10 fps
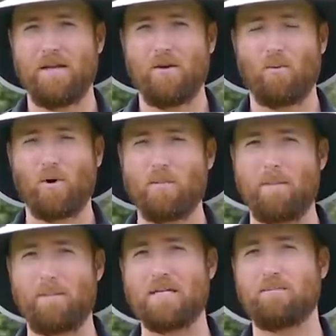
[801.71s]
One of my
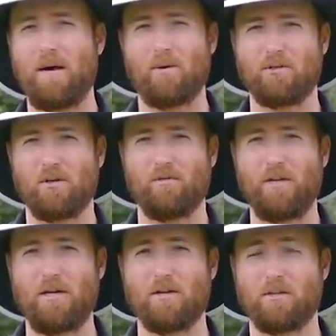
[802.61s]
best power turn
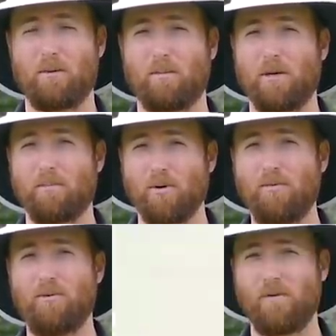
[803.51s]
videos I'm gonna play a
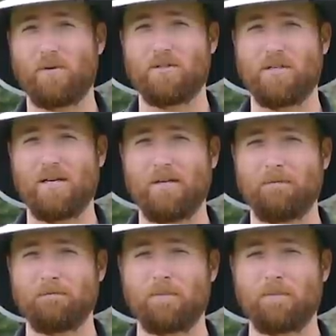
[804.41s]
preview of here in a second.